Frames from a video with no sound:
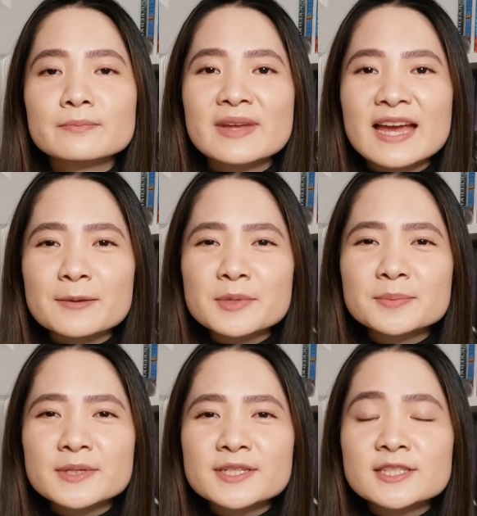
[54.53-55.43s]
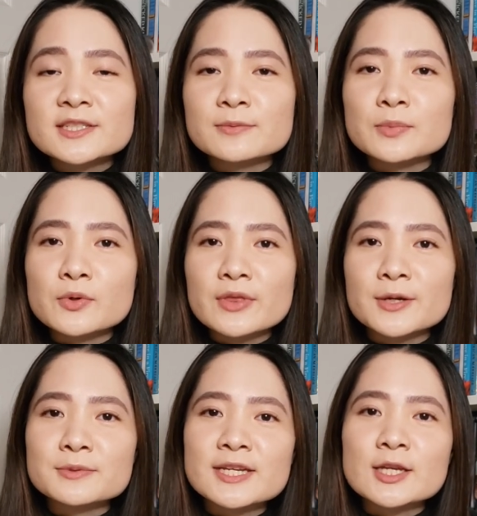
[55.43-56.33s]
Happy Place is a book that
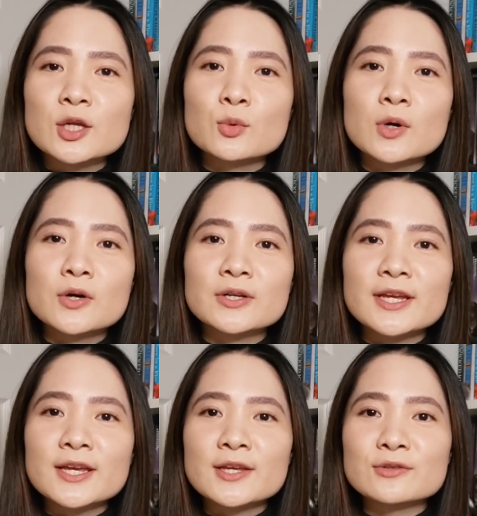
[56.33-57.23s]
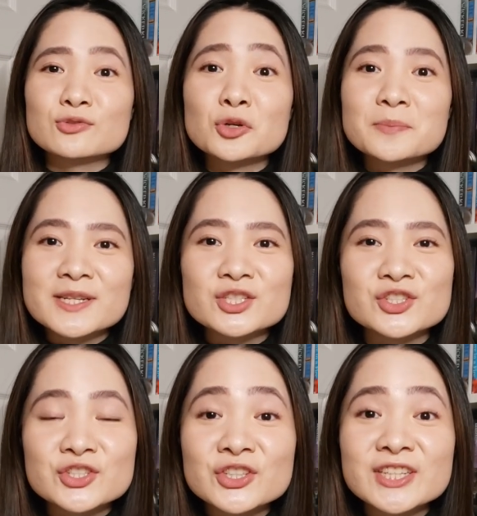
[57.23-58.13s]
will take you on a romance
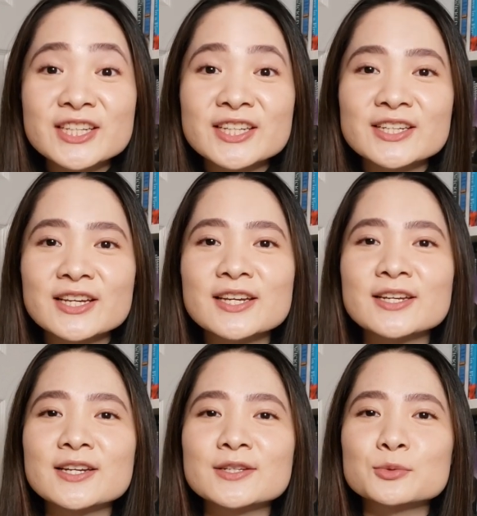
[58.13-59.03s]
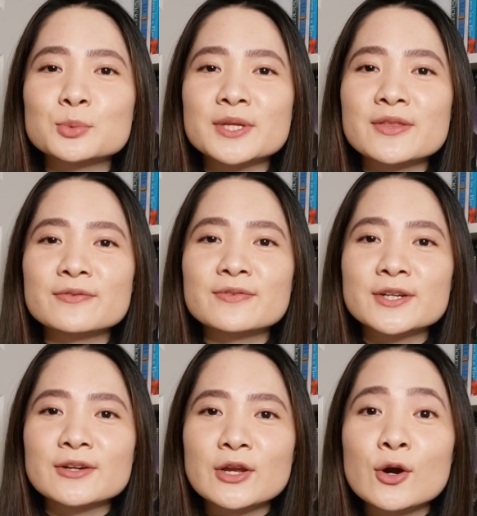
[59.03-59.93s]
journey and with
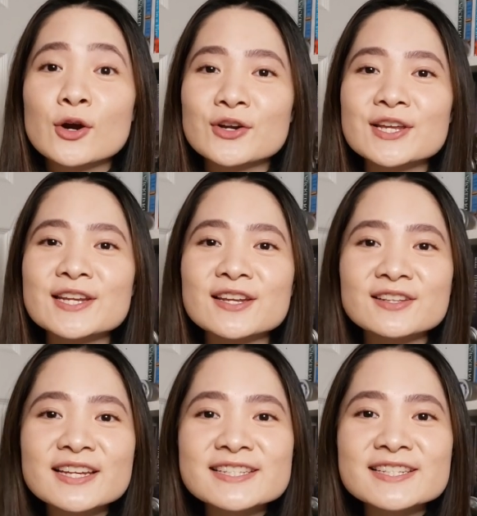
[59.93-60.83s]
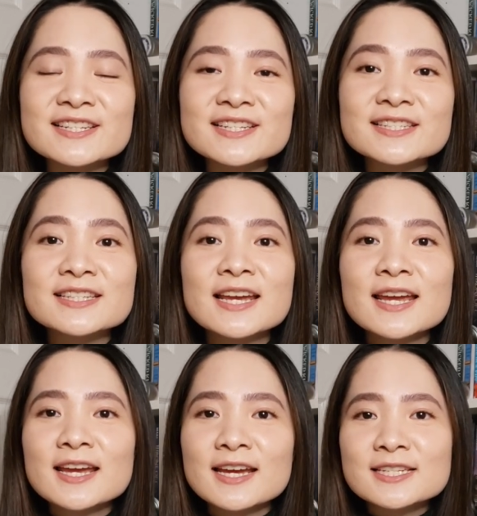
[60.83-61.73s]
very hard-hitting lessons,
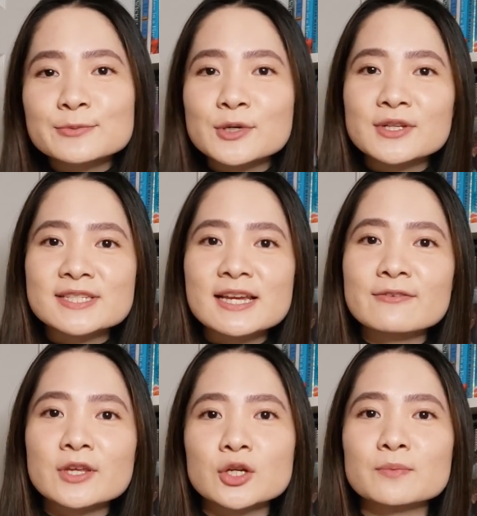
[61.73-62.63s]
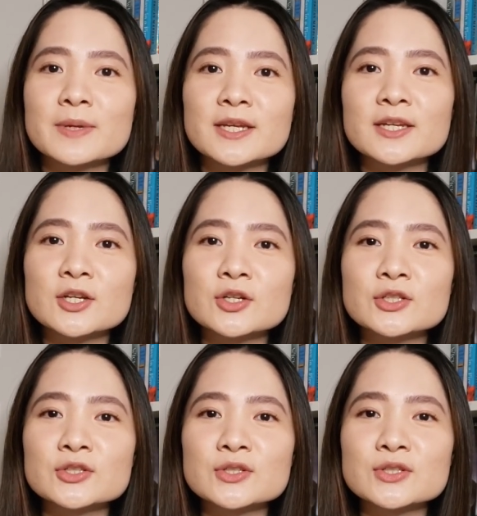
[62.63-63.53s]
as well as having your main
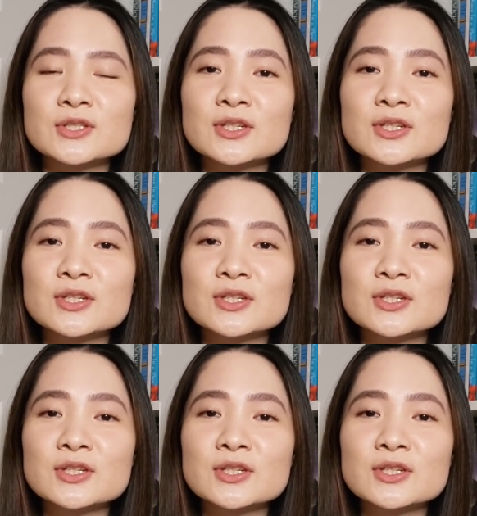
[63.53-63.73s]
characters